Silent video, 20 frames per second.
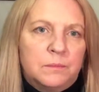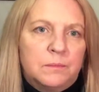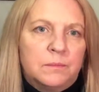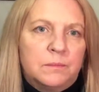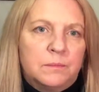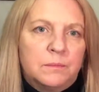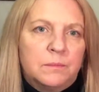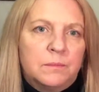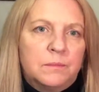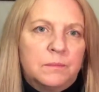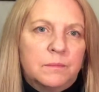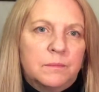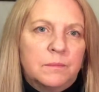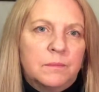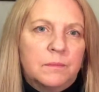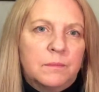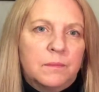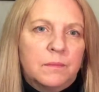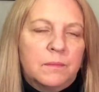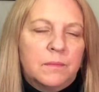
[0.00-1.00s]

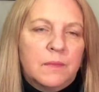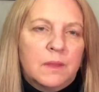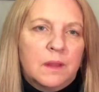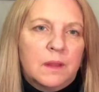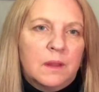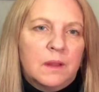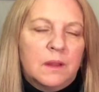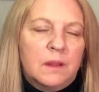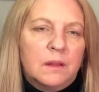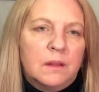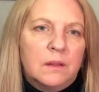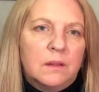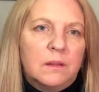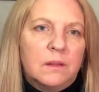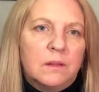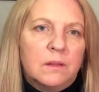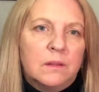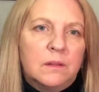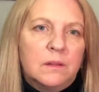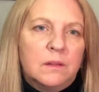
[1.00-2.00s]

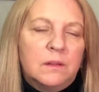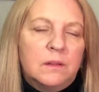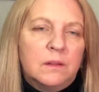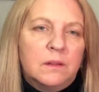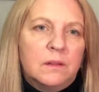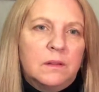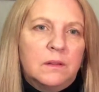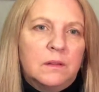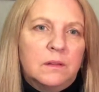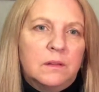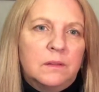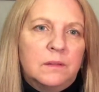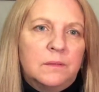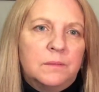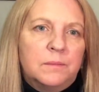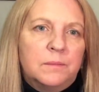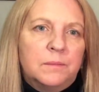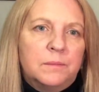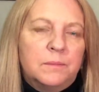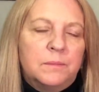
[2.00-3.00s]

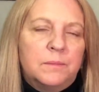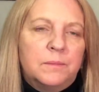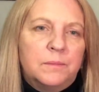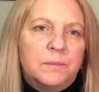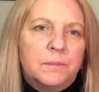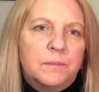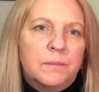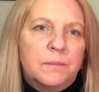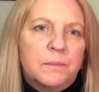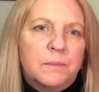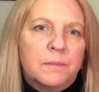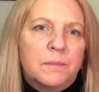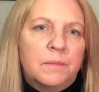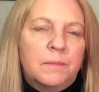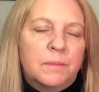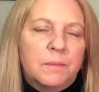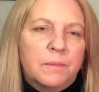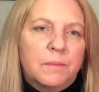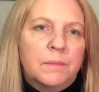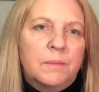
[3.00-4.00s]

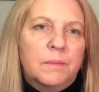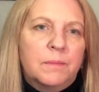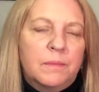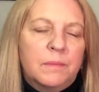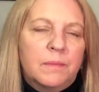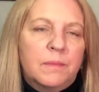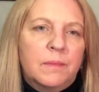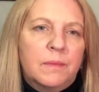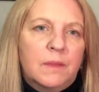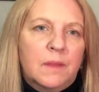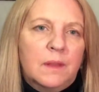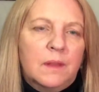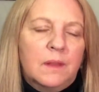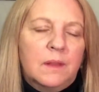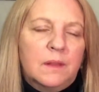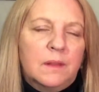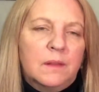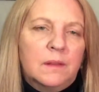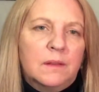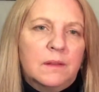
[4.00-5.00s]

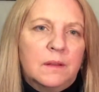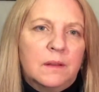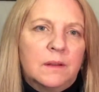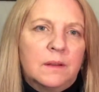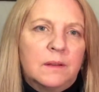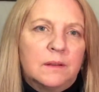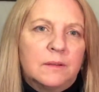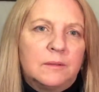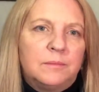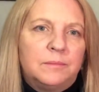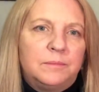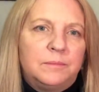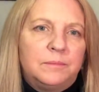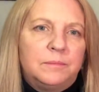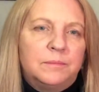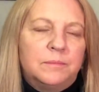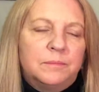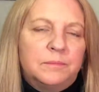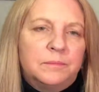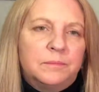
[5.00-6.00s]

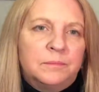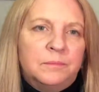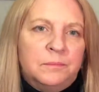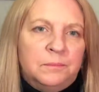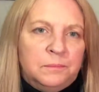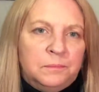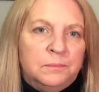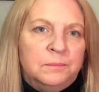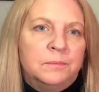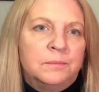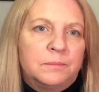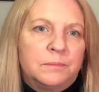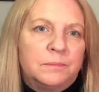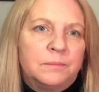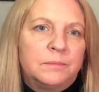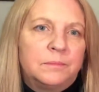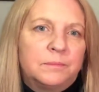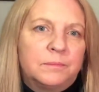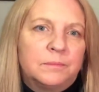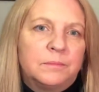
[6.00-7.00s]

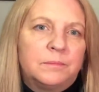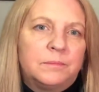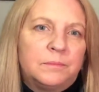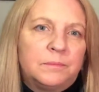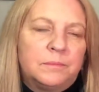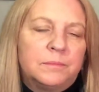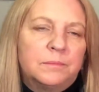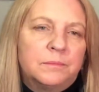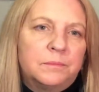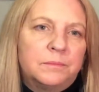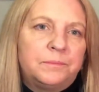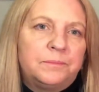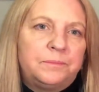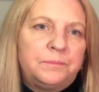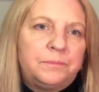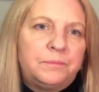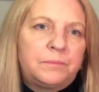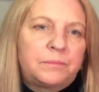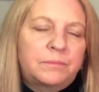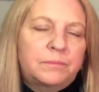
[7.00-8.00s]
(silent)